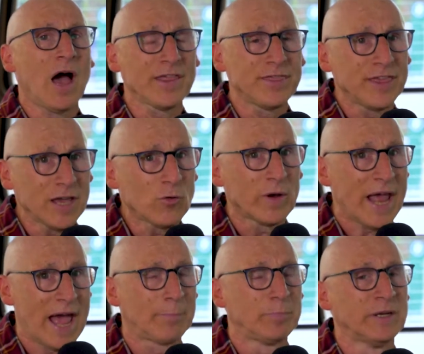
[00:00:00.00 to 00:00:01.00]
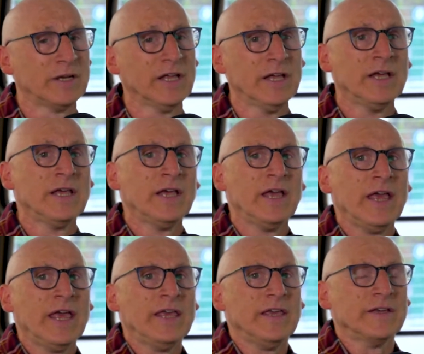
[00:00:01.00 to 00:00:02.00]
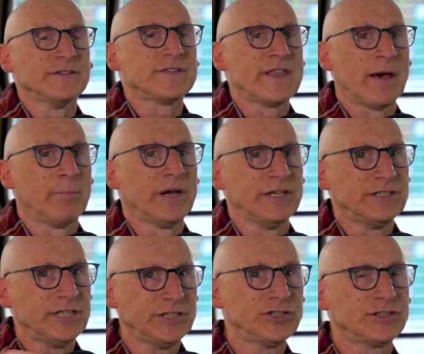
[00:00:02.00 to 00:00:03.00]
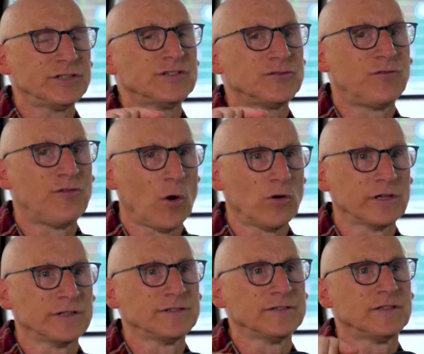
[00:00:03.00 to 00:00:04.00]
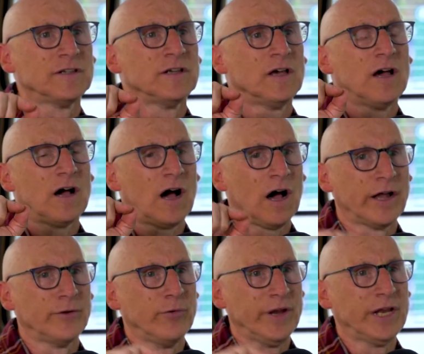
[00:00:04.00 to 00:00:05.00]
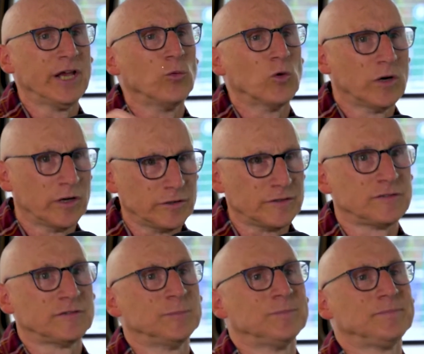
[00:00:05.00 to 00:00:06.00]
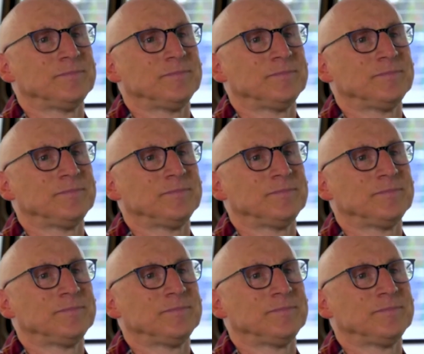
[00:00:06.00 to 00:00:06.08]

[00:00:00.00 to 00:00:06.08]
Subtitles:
I think what happened is that my teachers focused on reading words.